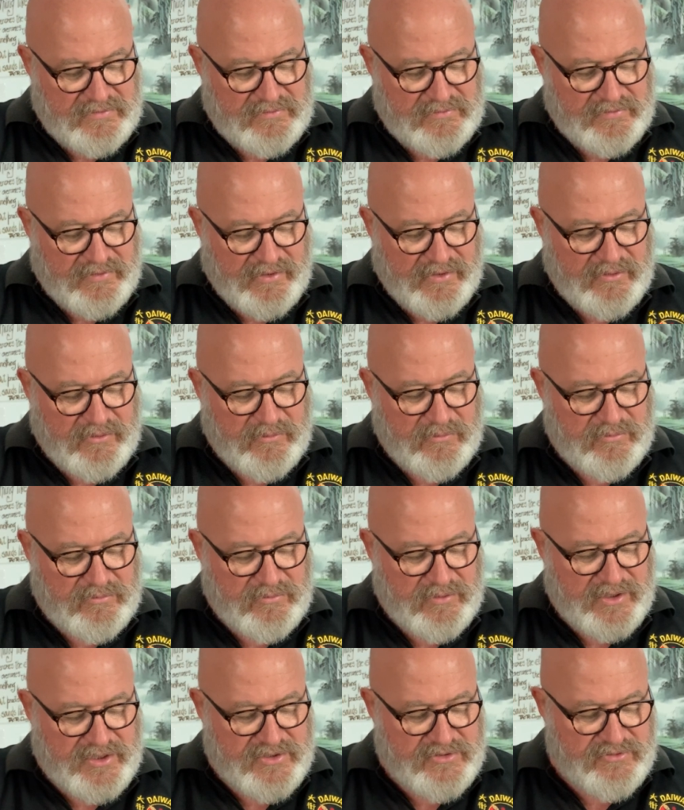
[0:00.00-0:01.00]
So
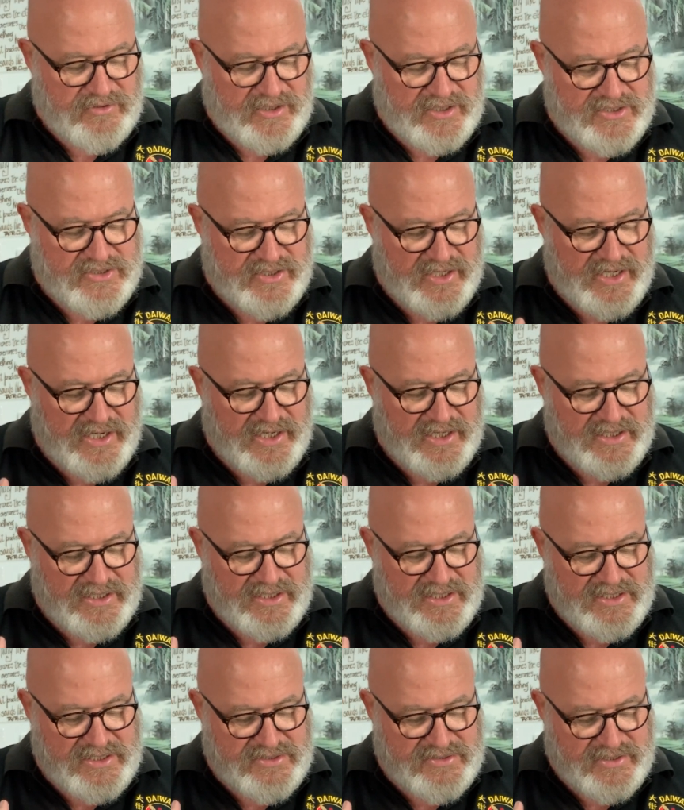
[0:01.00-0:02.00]
what he's really saying
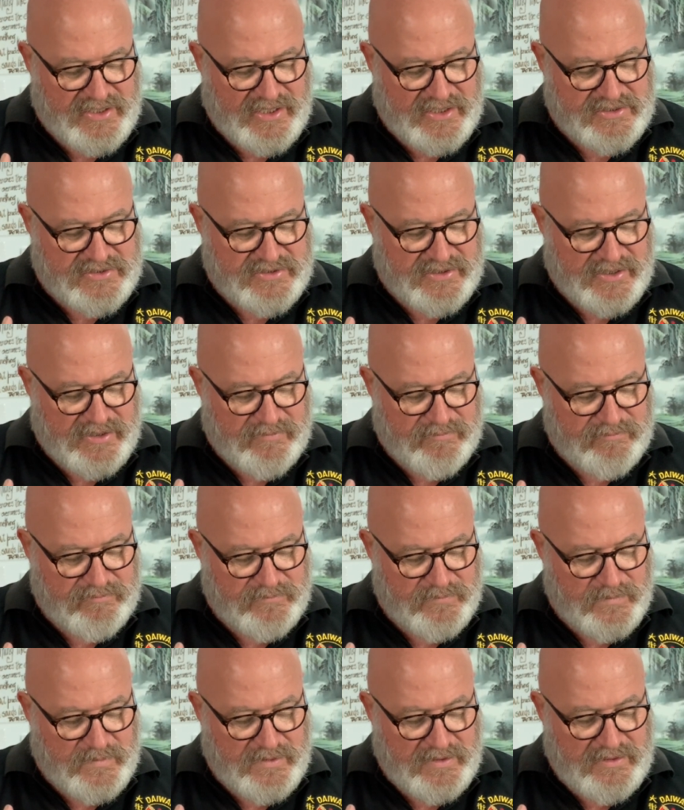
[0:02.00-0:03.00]
is that
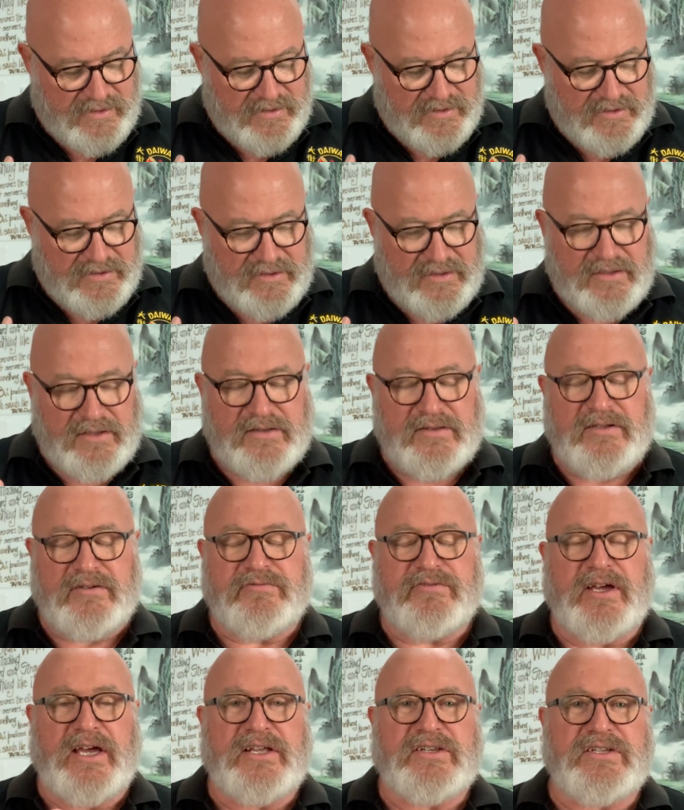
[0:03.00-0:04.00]
the
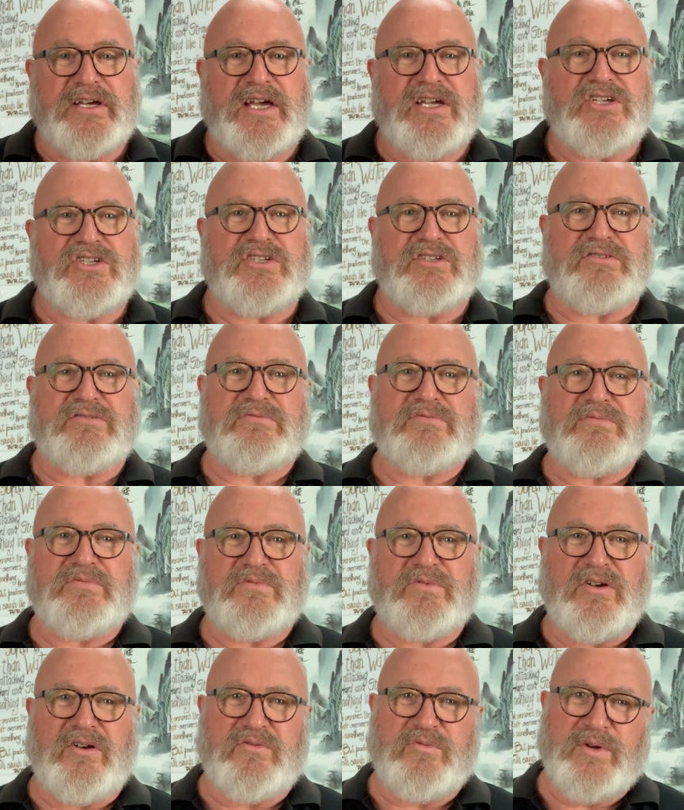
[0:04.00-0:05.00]
foundation
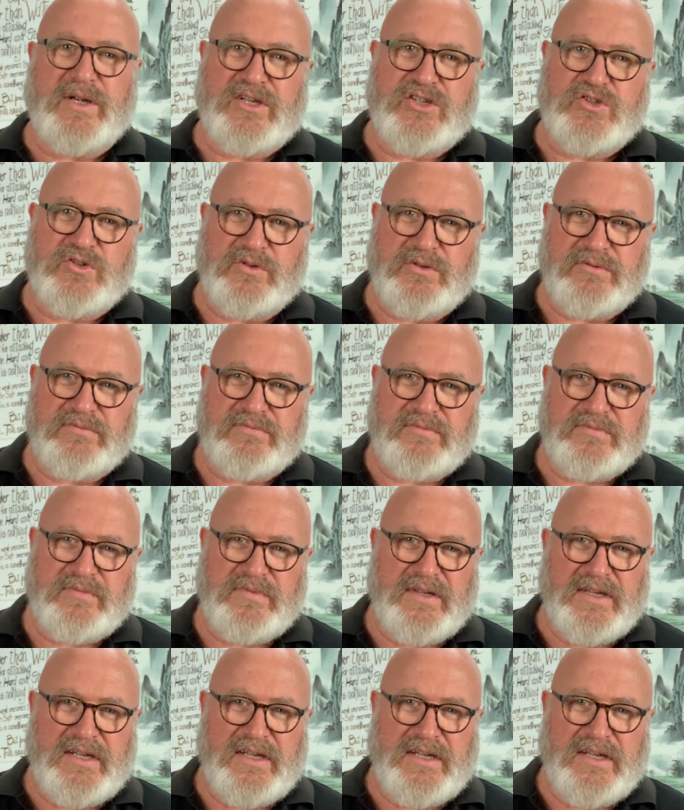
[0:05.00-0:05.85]
of Wing Chun